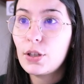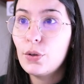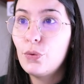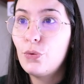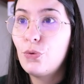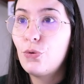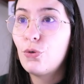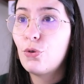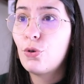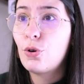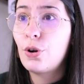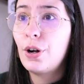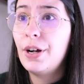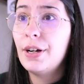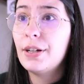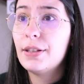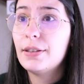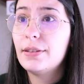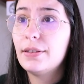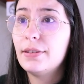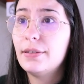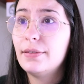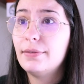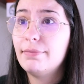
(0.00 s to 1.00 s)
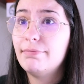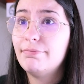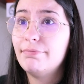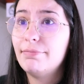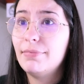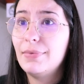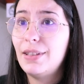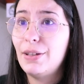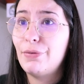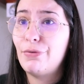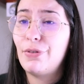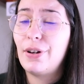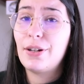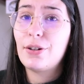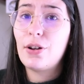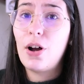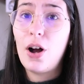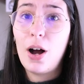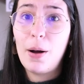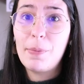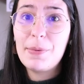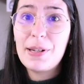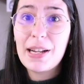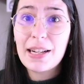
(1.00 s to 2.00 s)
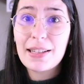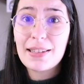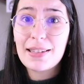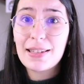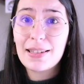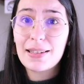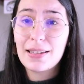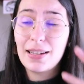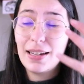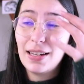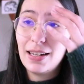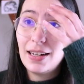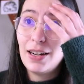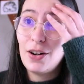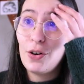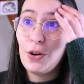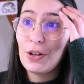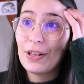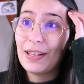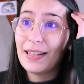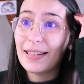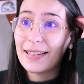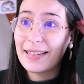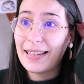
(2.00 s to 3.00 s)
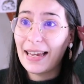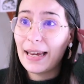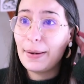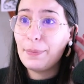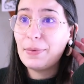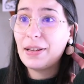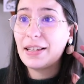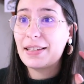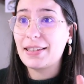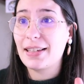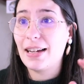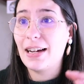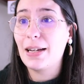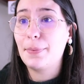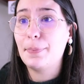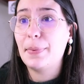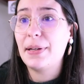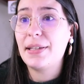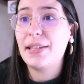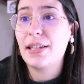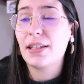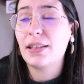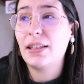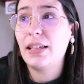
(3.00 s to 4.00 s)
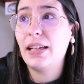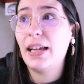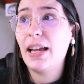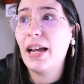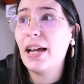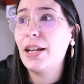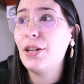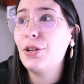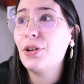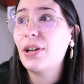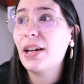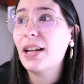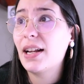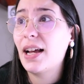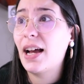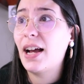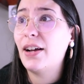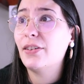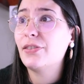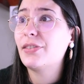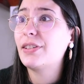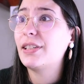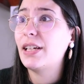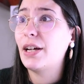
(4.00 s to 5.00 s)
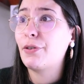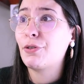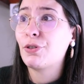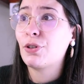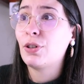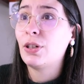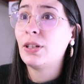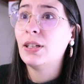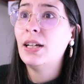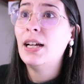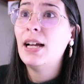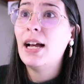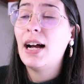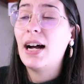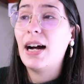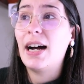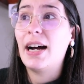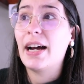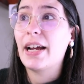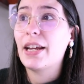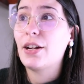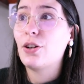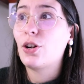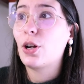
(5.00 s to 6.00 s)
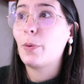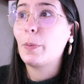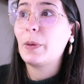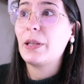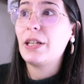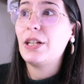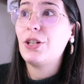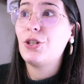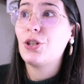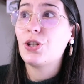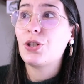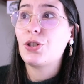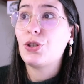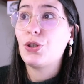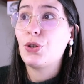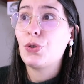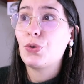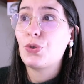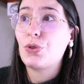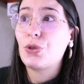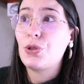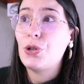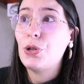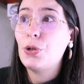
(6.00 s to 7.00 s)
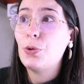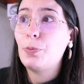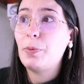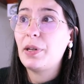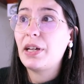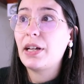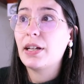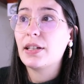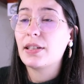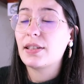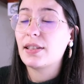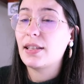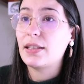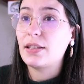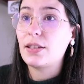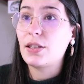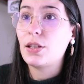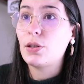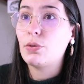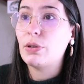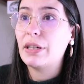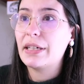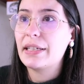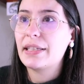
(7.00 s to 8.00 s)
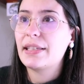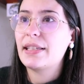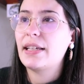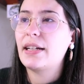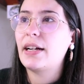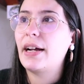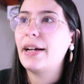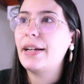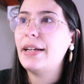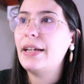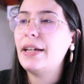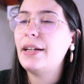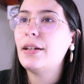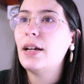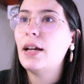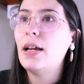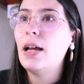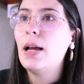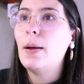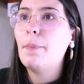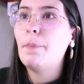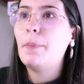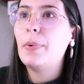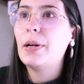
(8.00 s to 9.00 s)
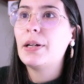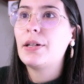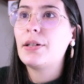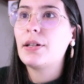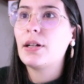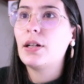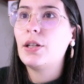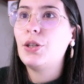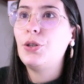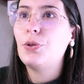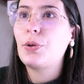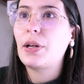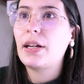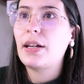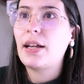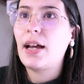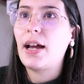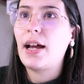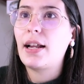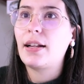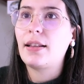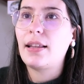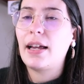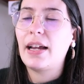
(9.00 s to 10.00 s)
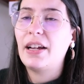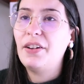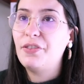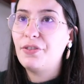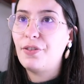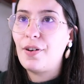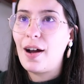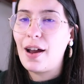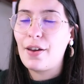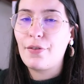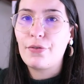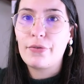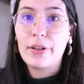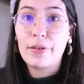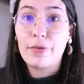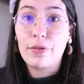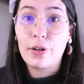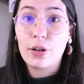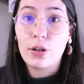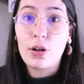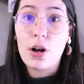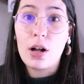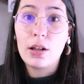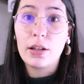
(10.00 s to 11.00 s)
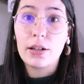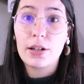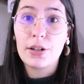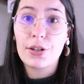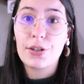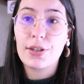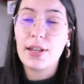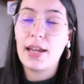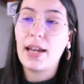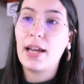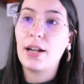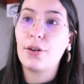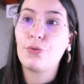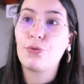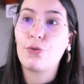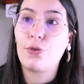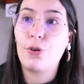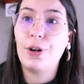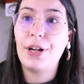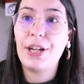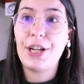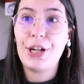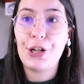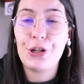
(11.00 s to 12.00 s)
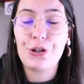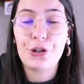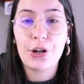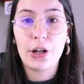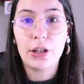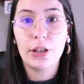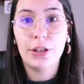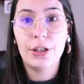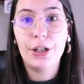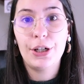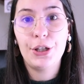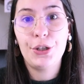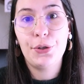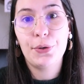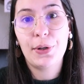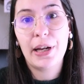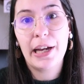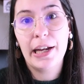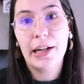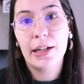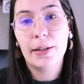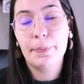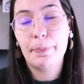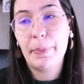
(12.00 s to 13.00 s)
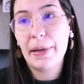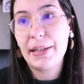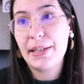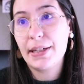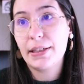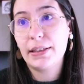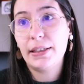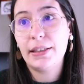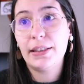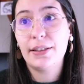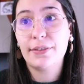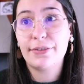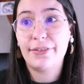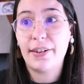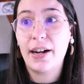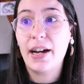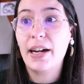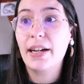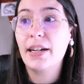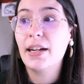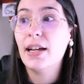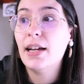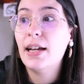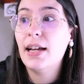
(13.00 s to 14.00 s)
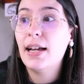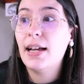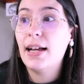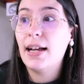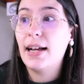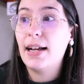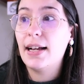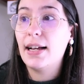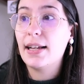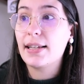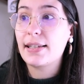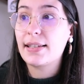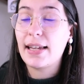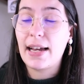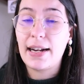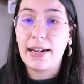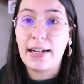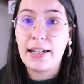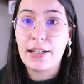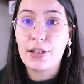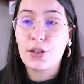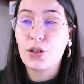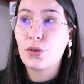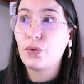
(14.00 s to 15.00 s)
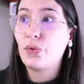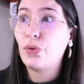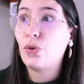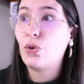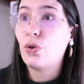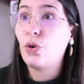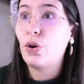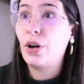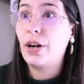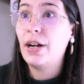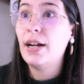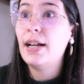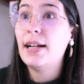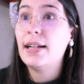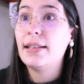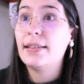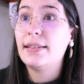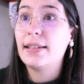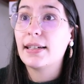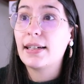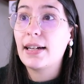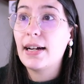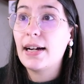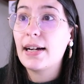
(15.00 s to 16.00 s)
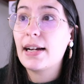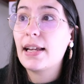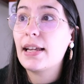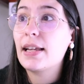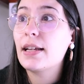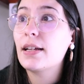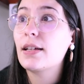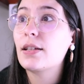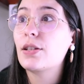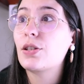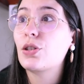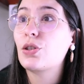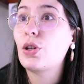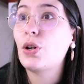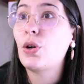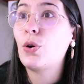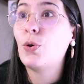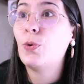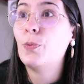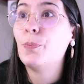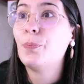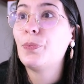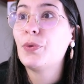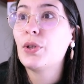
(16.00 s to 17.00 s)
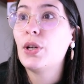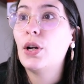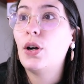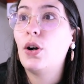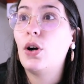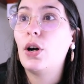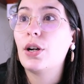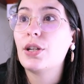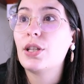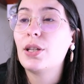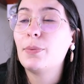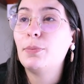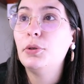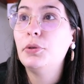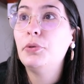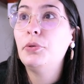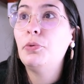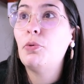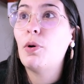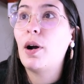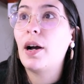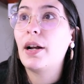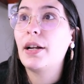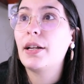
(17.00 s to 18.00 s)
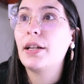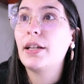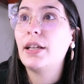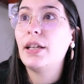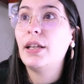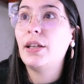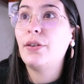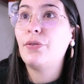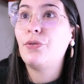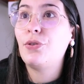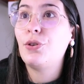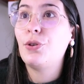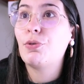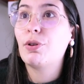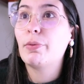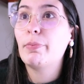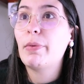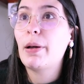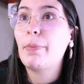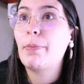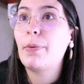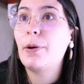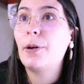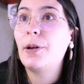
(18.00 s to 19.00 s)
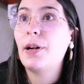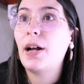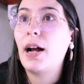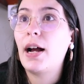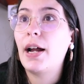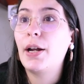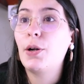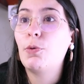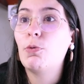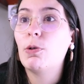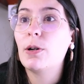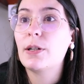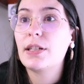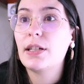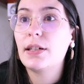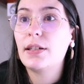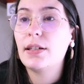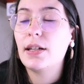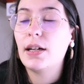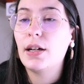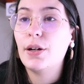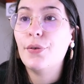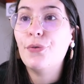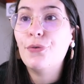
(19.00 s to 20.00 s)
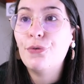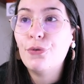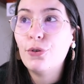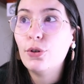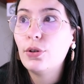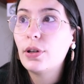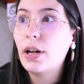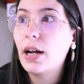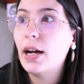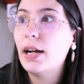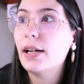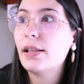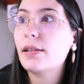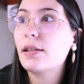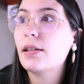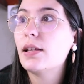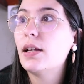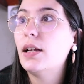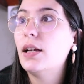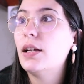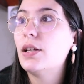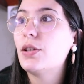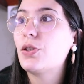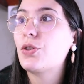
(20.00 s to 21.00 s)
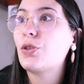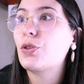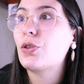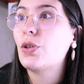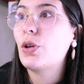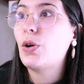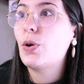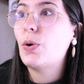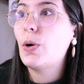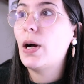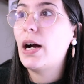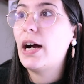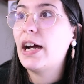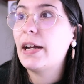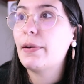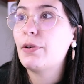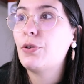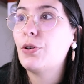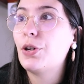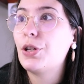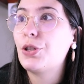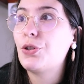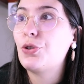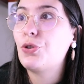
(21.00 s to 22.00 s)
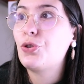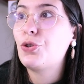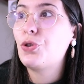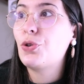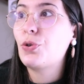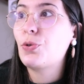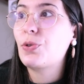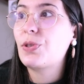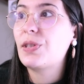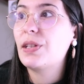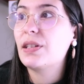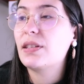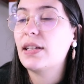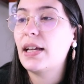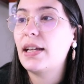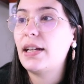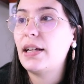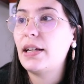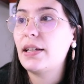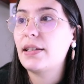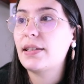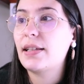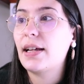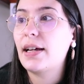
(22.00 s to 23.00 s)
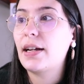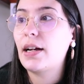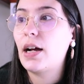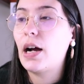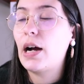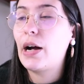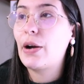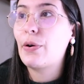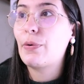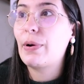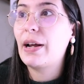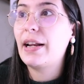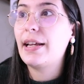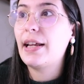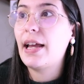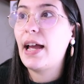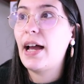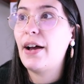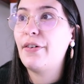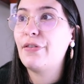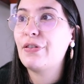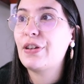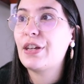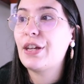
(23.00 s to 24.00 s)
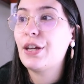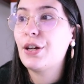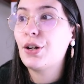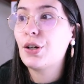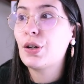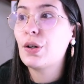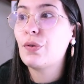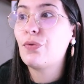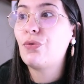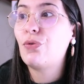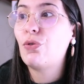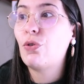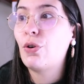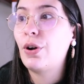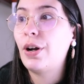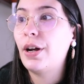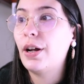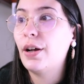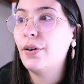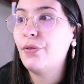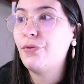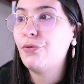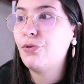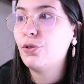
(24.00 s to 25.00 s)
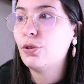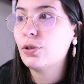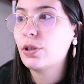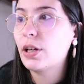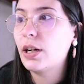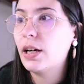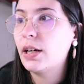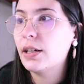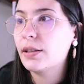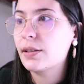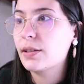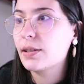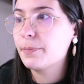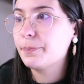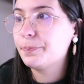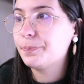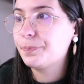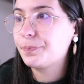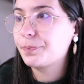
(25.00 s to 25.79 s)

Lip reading: for different objects on the same design basically, and you can have several. I normally just use 2 because that's the ones that I need, but you can have like 5 different colors, and for each color you can basically define settings for the cutting. So on the blue one, if you remember, I wanted a full cut, so I'm going to choose the settings that I already have here for a full cut,